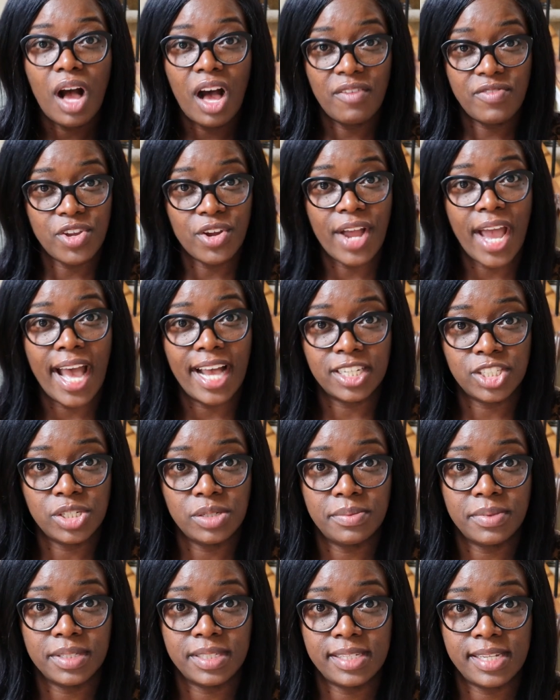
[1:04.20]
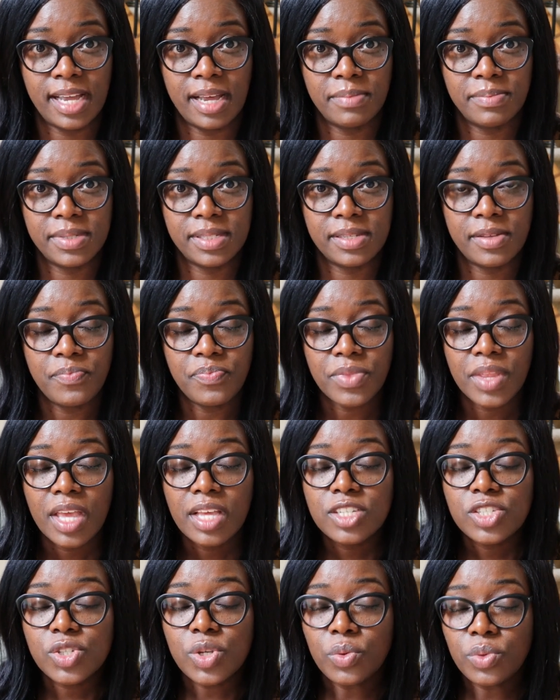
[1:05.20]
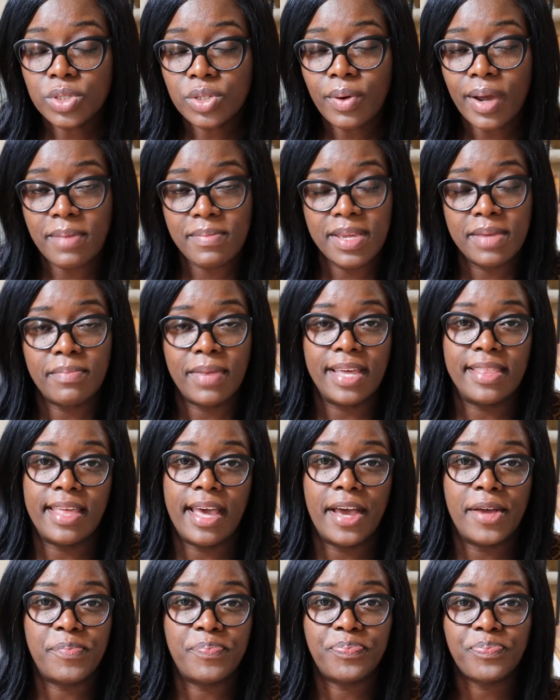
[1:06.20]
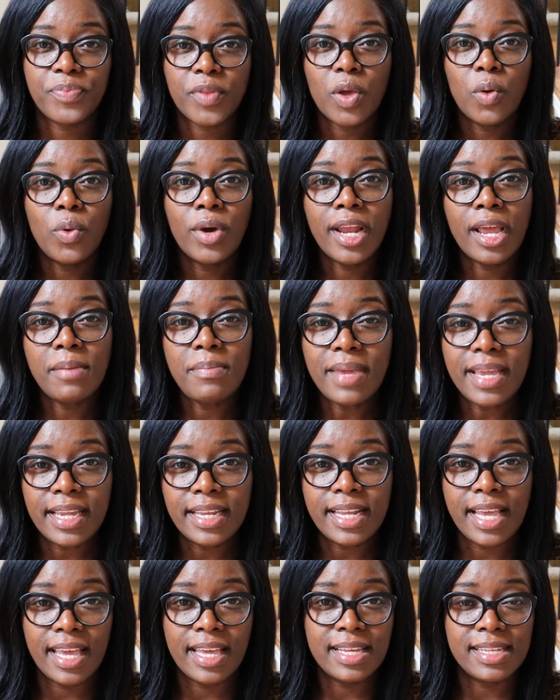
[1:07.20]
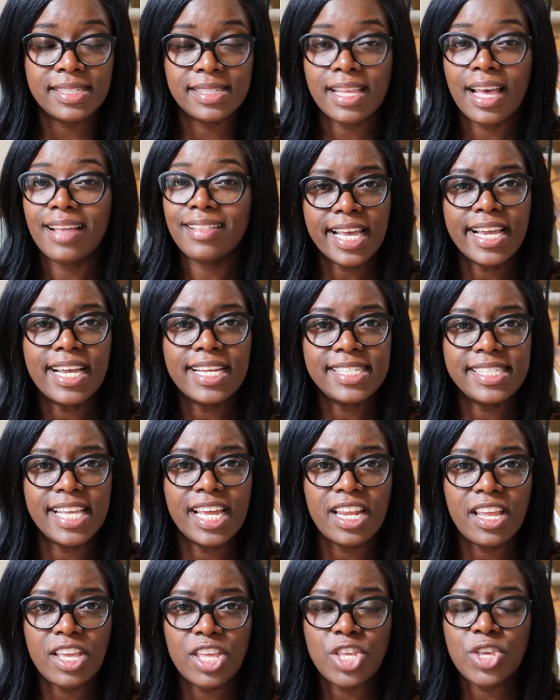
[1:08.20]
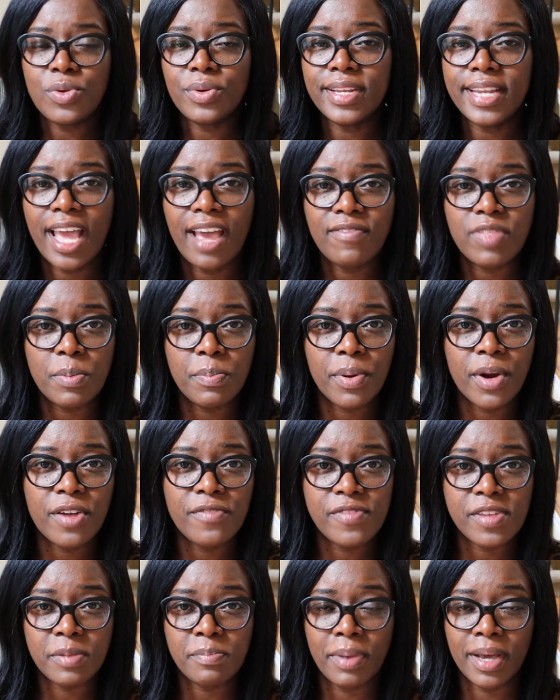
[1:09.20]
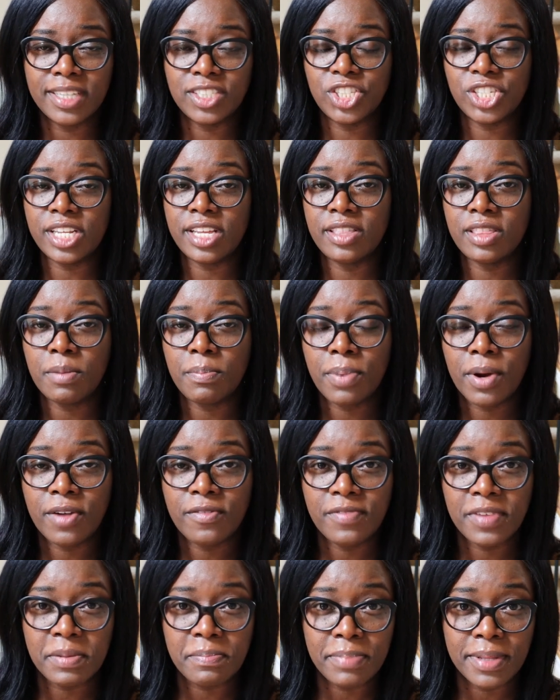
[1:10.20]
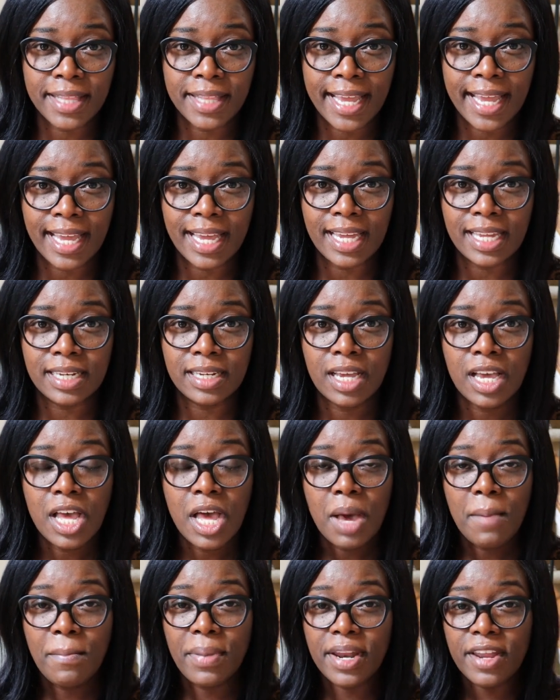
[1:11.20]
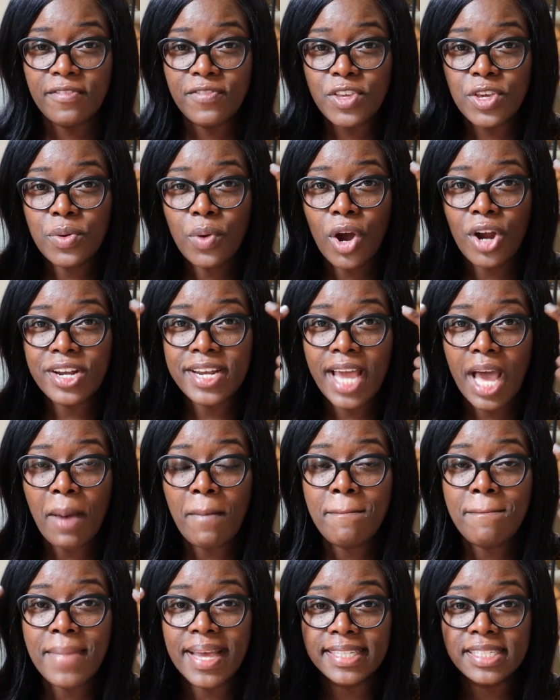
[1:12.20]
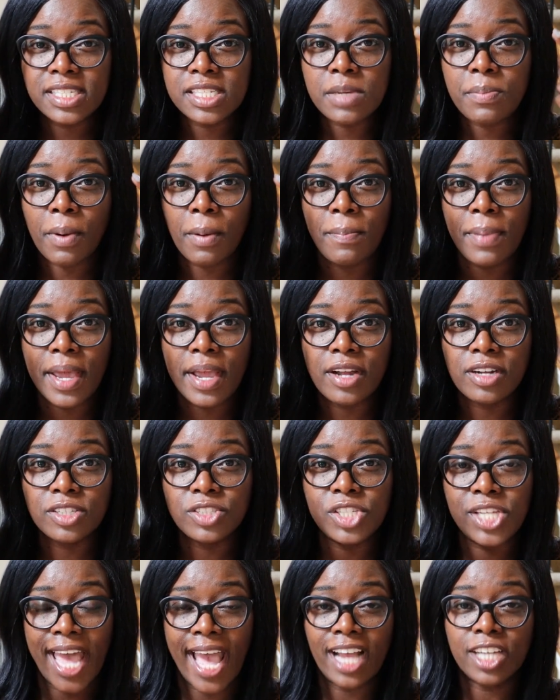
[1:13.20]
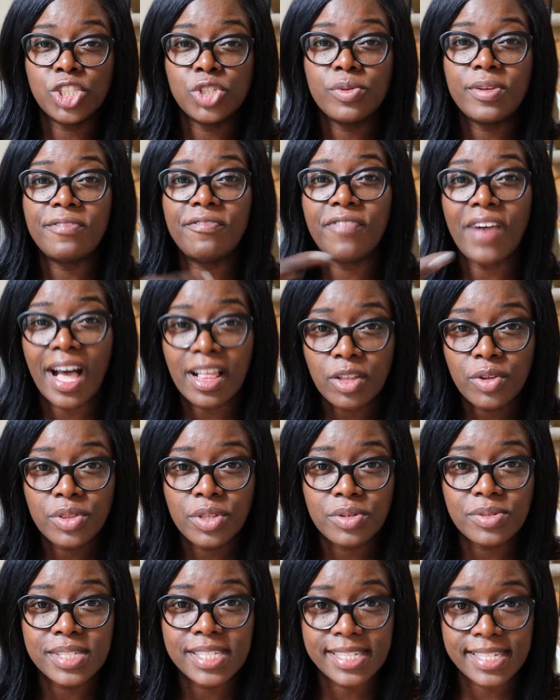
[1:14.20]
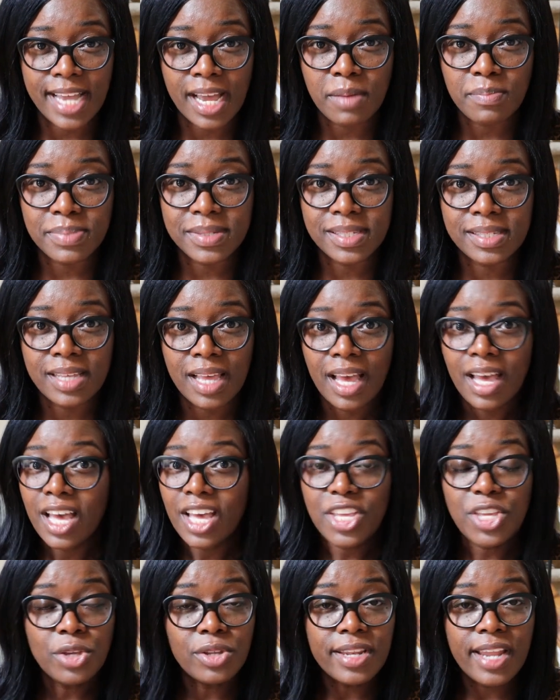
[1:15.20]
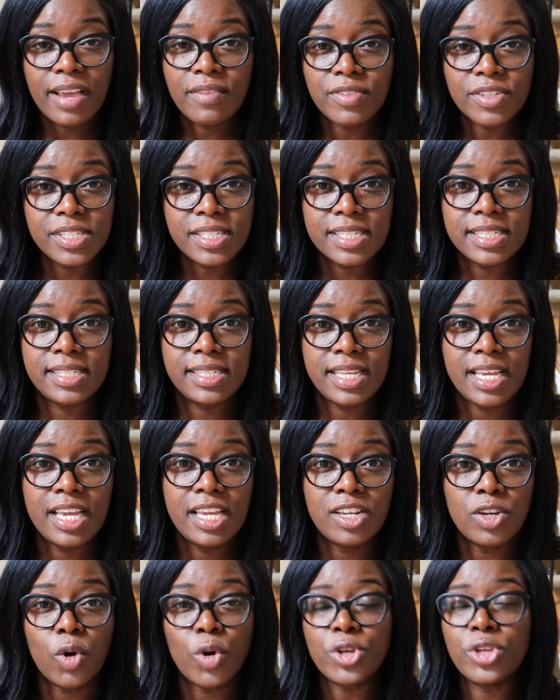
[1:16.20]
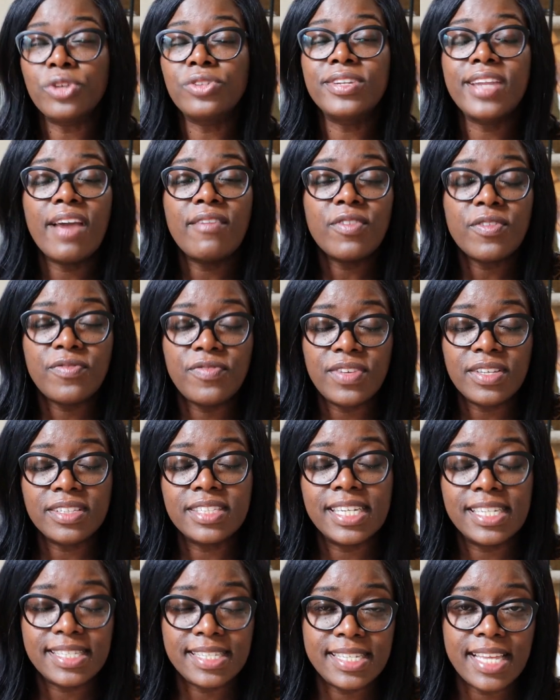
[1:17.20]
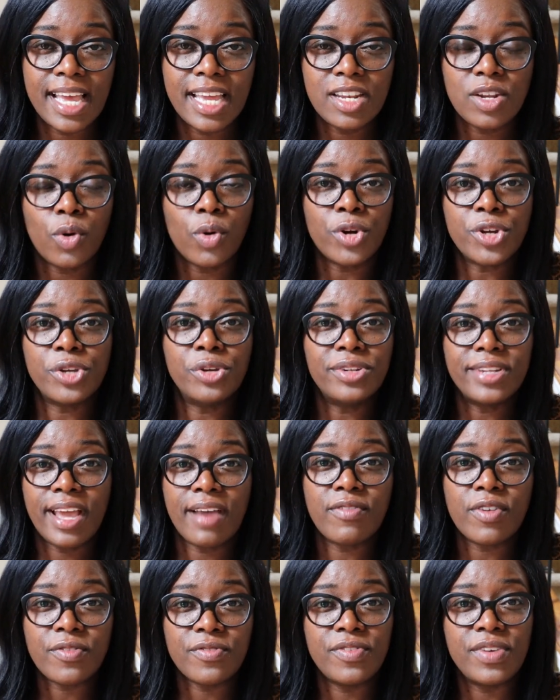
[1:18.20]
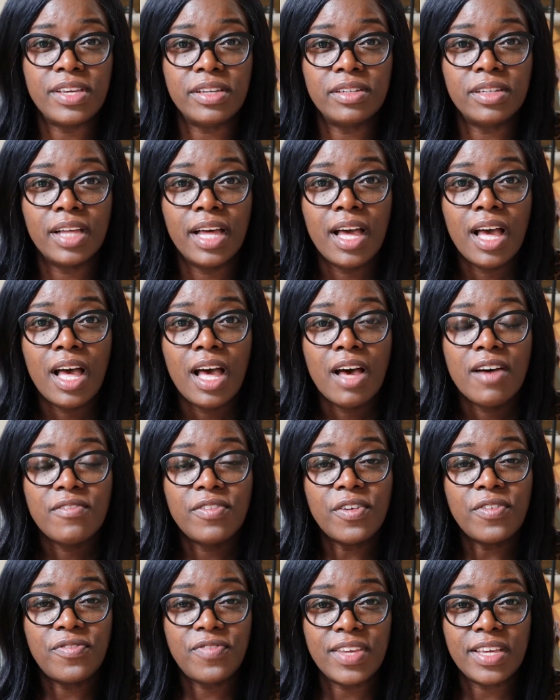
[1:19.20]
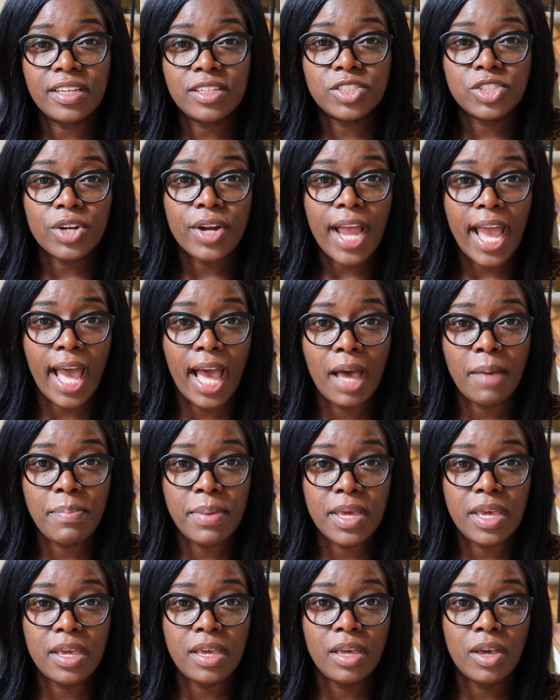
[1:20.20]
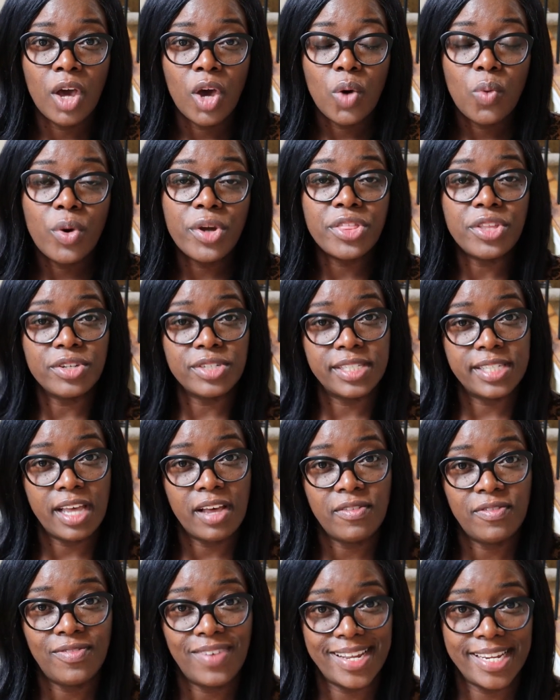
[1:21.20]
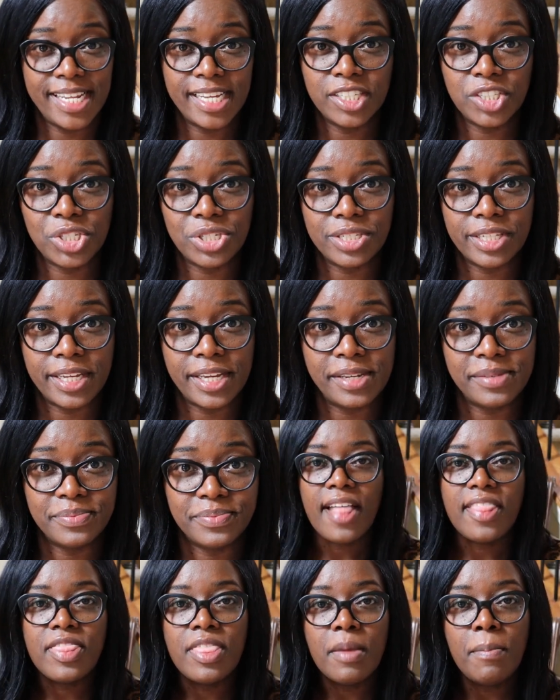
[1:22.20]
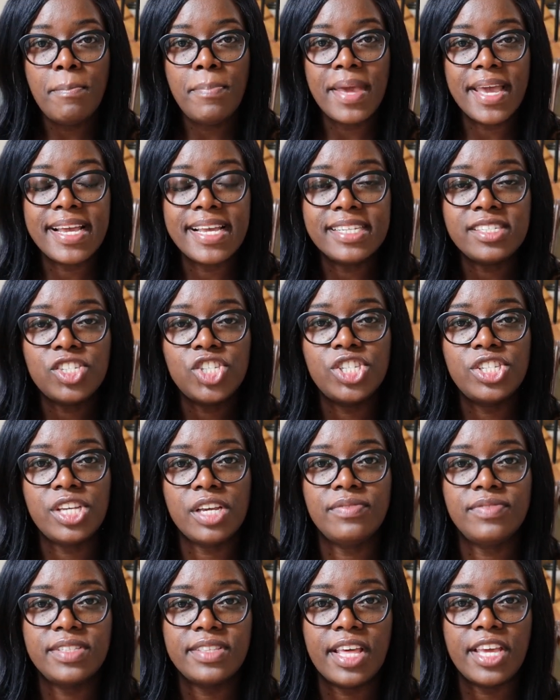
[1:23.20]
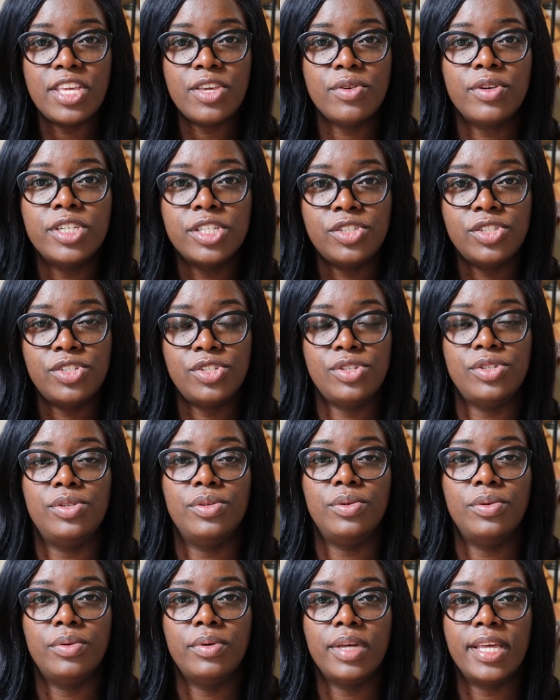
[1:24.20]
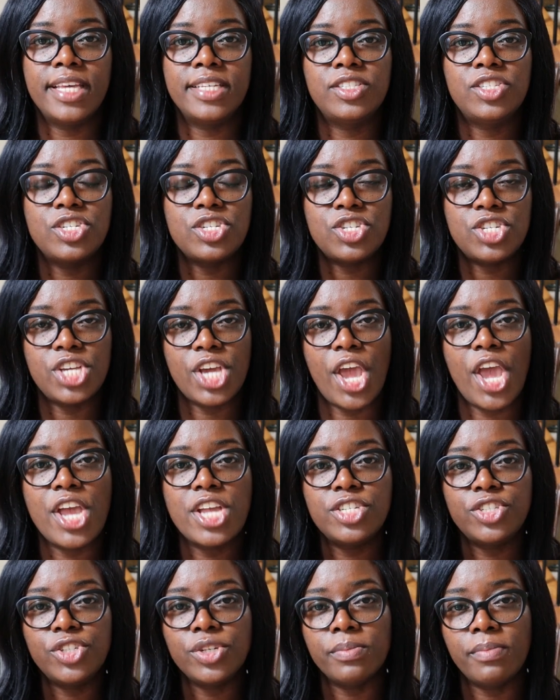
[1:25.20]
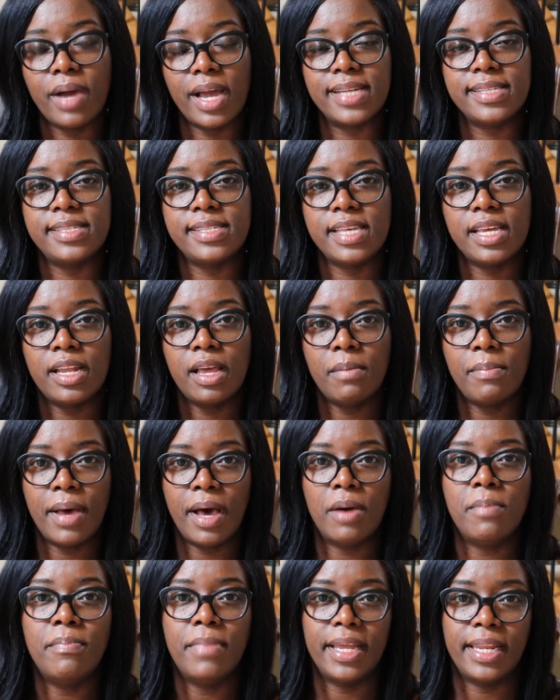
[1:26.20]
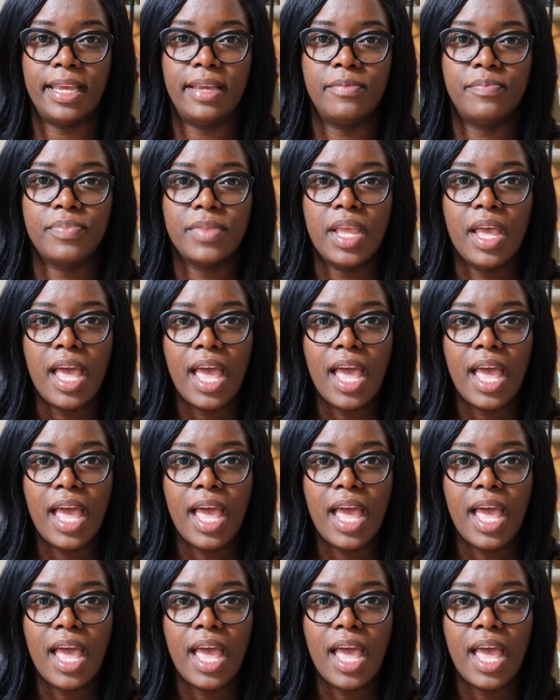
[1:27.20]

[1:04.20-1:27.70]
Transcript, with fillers: of your actionable steps. So what do I mean by that? What I mean is, like I said, you can have the perfect budget and the perfect plan, but if you are not mentally prepared to actually follow those steps, you'll never succeed or you'll never feel content or you'll never feel fulfilled or happy with yourself financially. The biggest shift that you could do is to change your mindset about money.